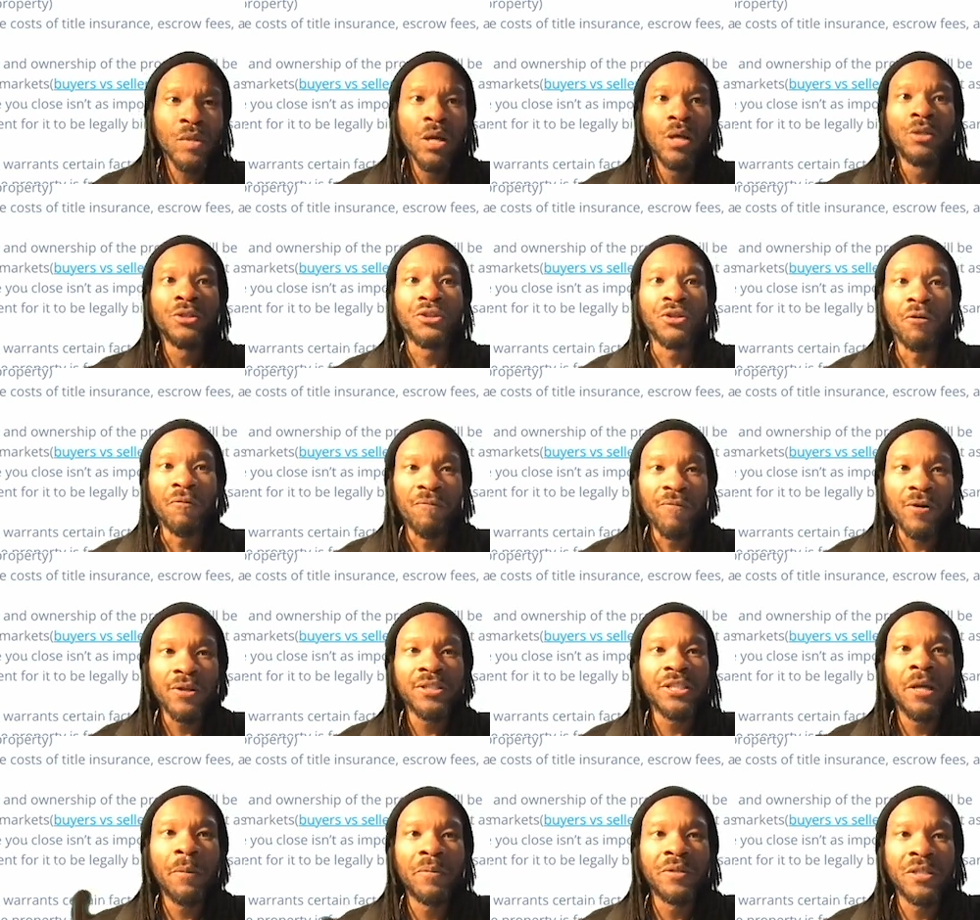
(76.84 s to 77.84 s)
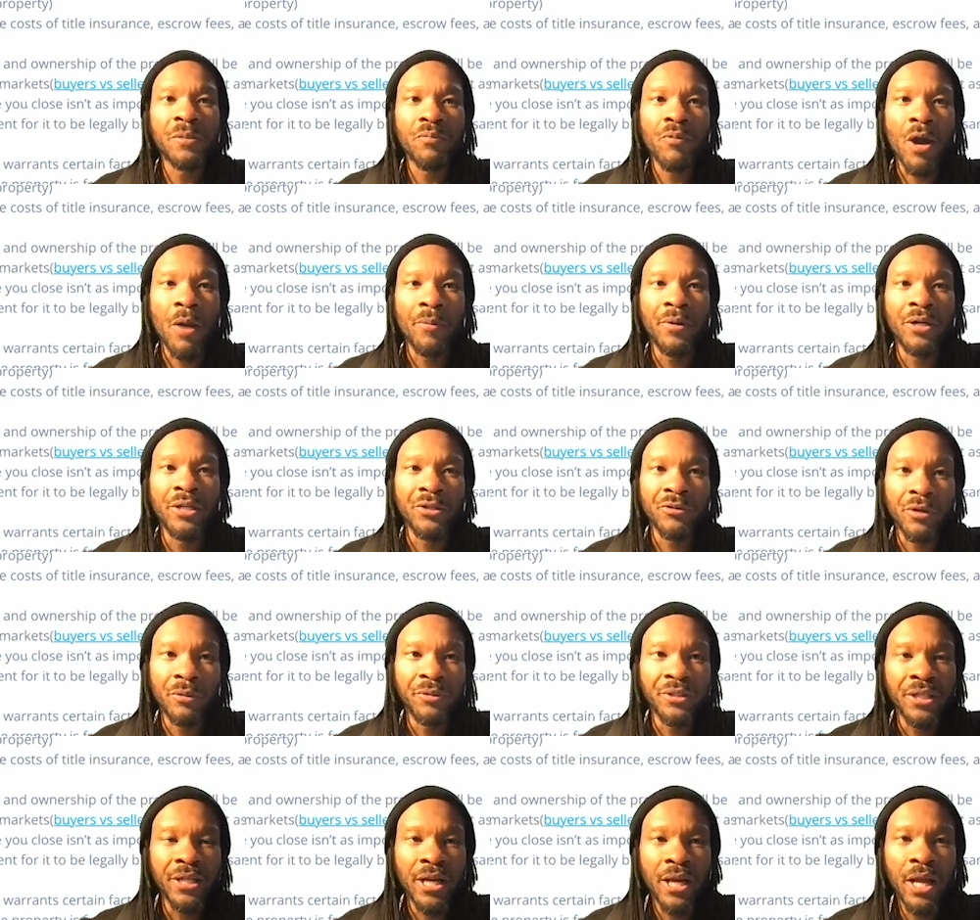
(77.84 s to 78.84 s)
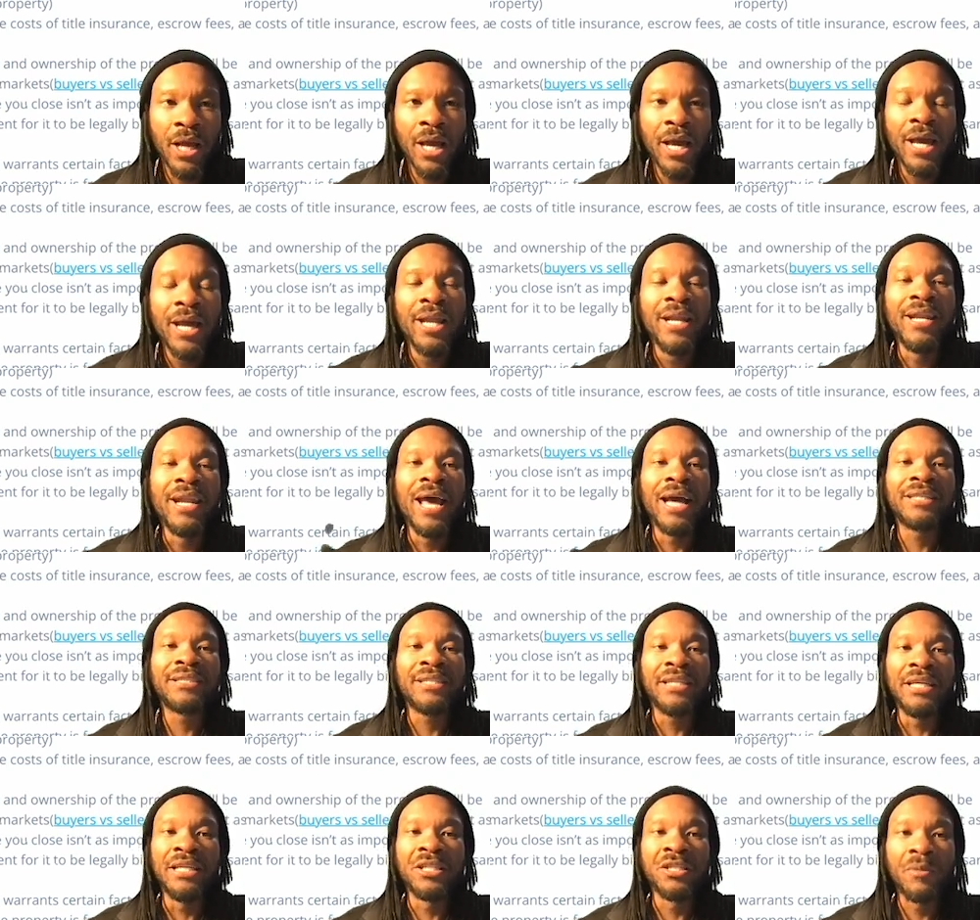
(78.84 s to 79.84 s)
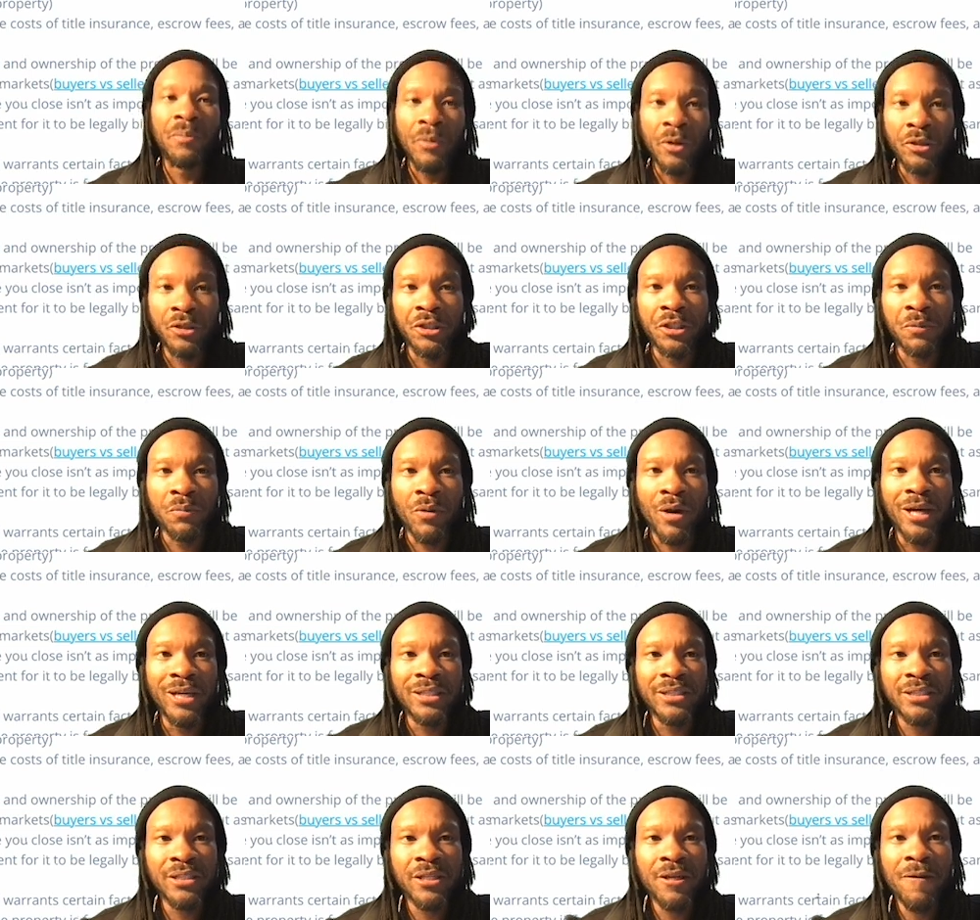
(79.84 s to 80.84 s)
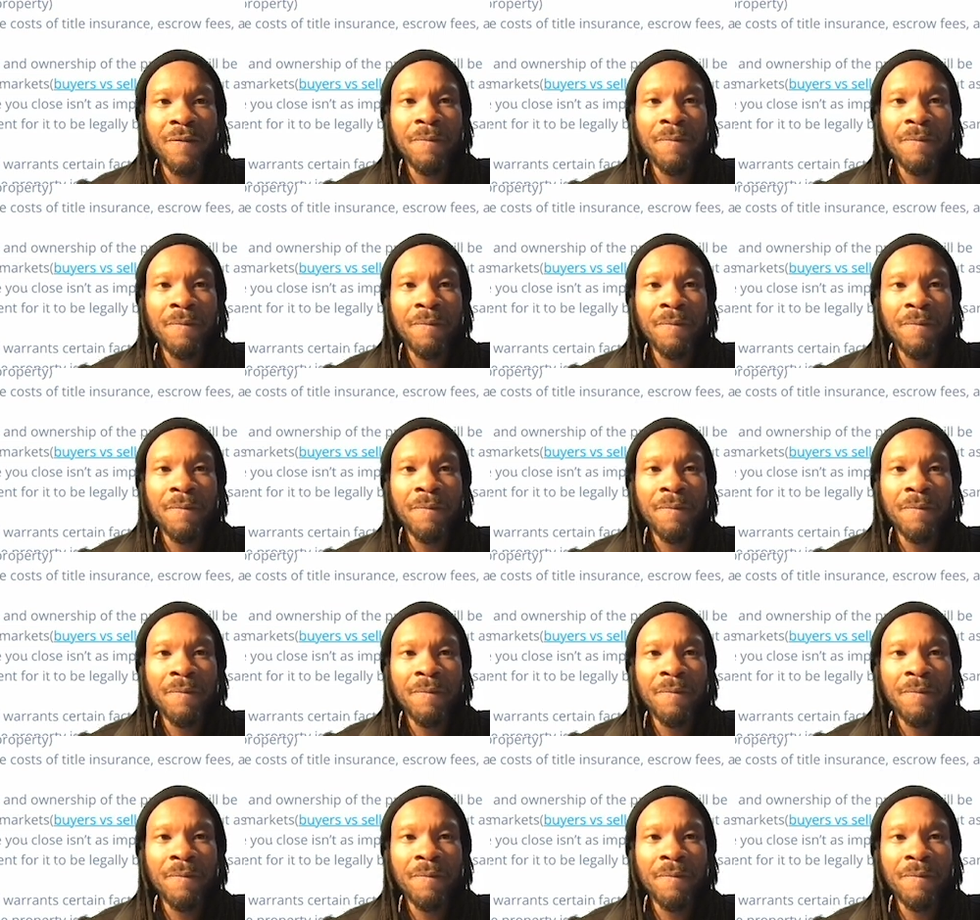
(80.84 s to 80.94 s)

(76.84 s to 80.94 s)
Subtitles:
So first up is the property description. Next is the purchase price.